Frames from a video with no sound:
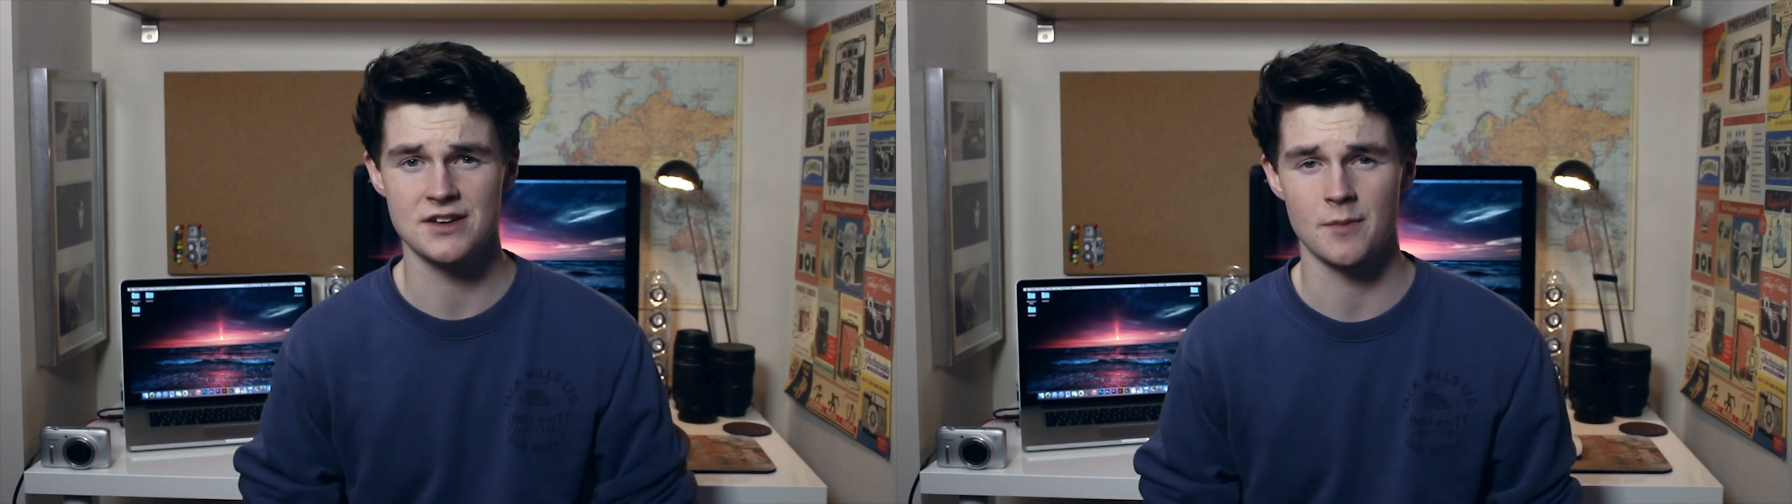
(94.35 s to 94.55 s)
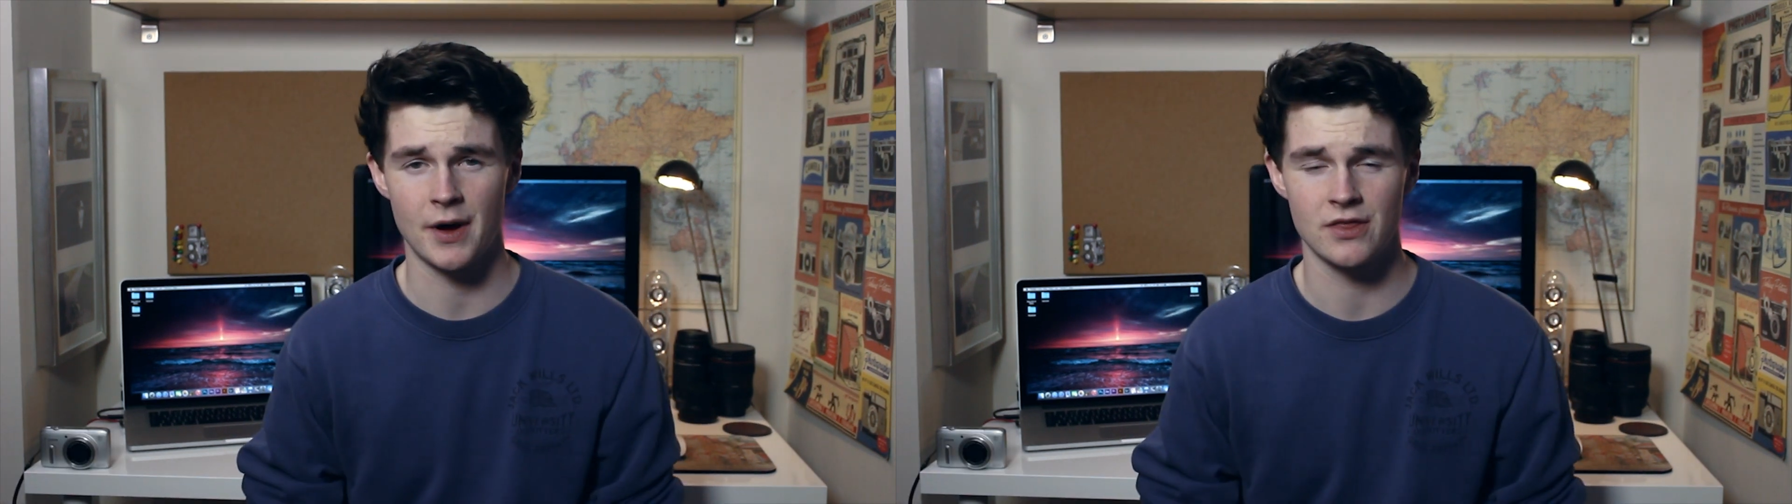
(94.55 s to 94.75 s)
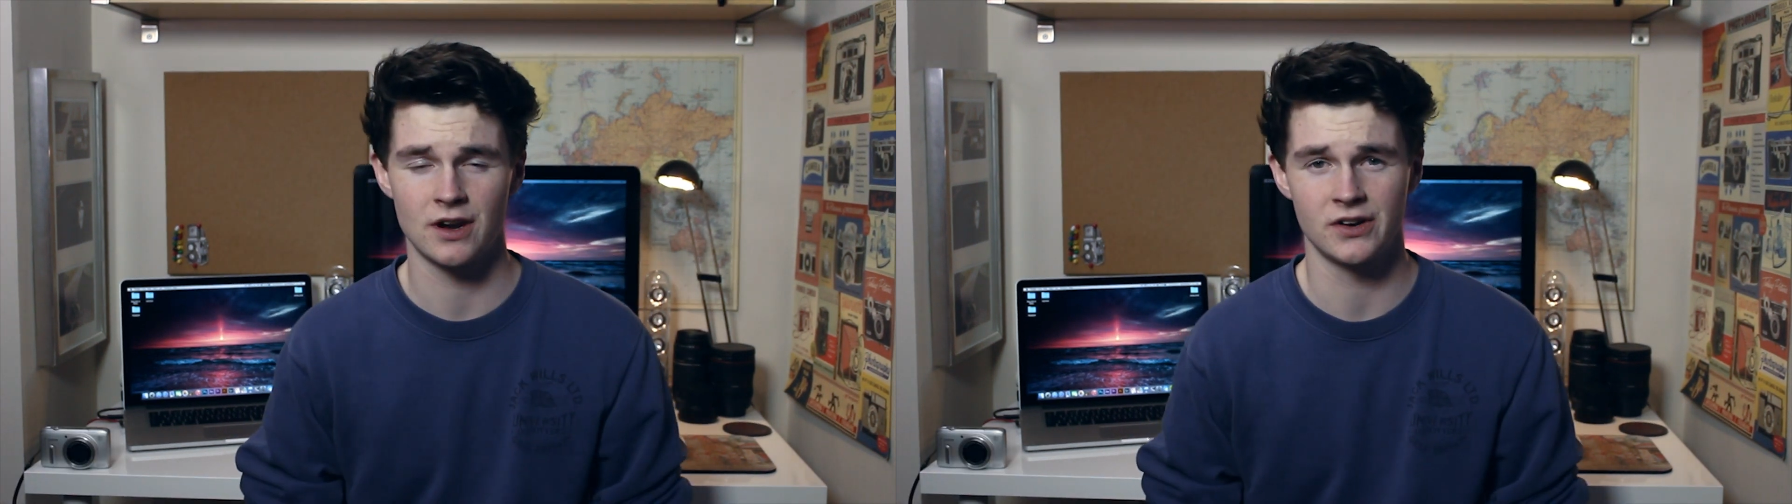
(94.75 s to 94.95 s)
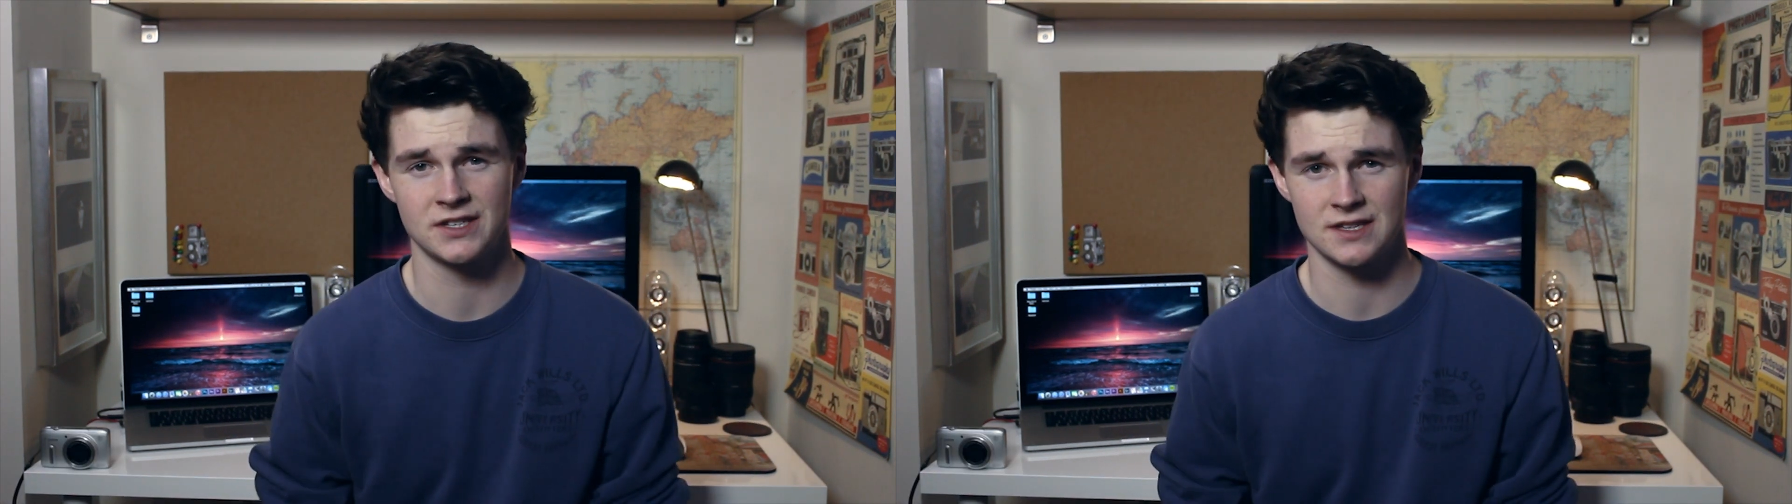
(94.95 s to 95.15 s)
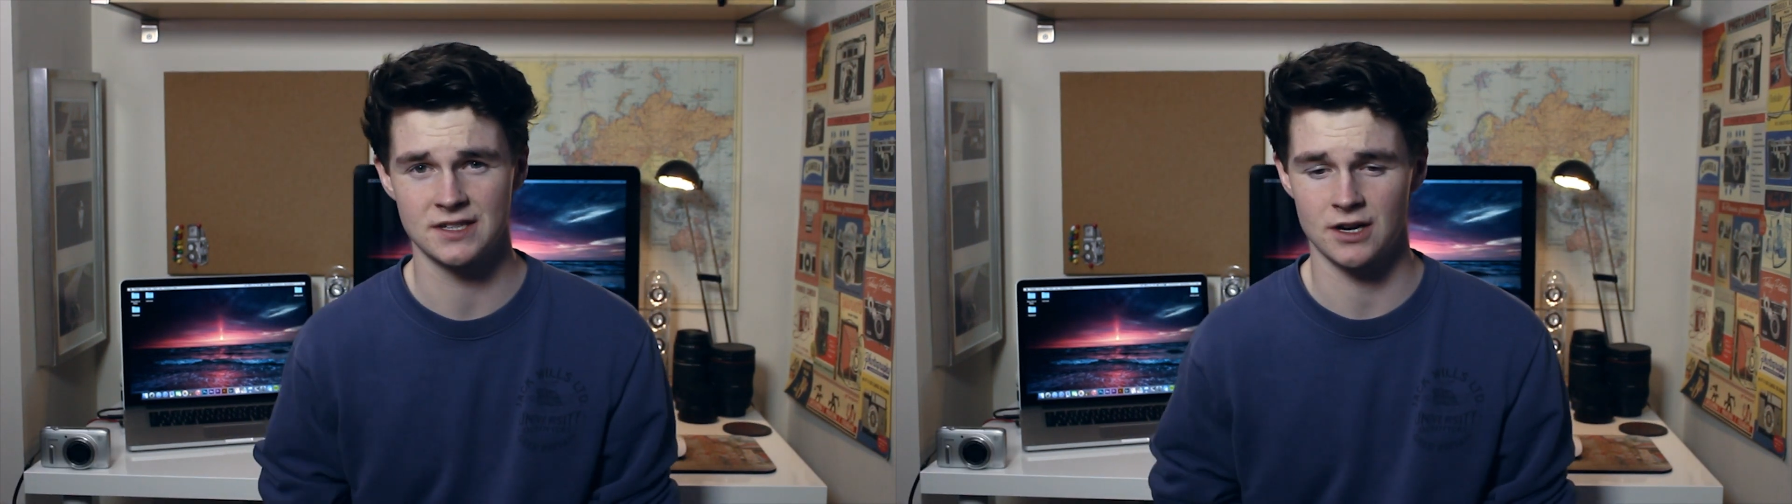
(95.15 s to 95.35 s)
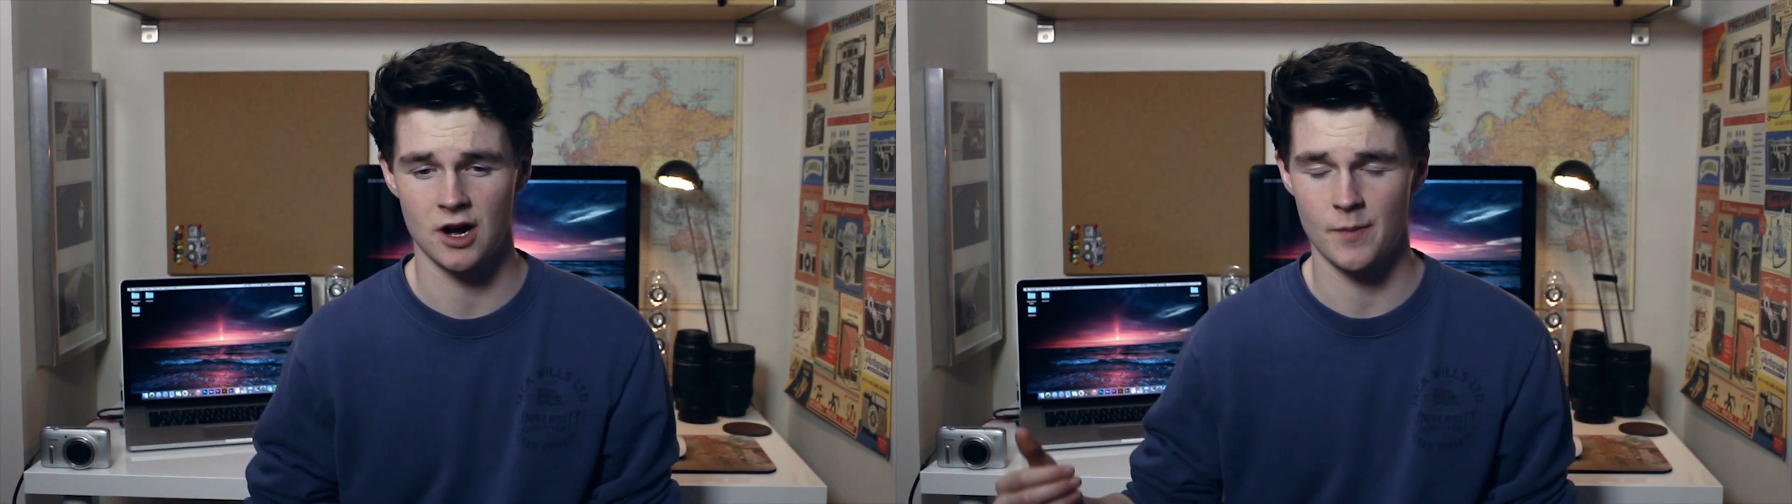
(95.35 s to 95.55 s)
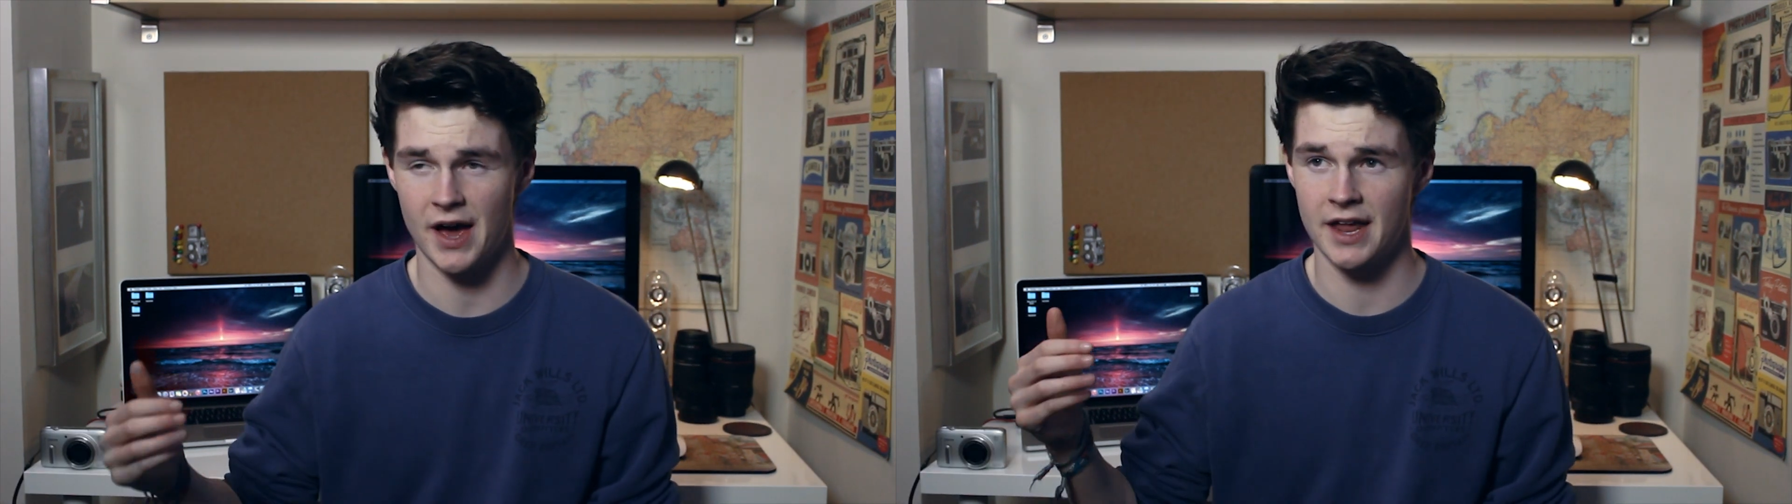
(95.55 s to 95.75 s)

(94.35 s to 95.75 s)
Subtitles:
think about the lighting this time,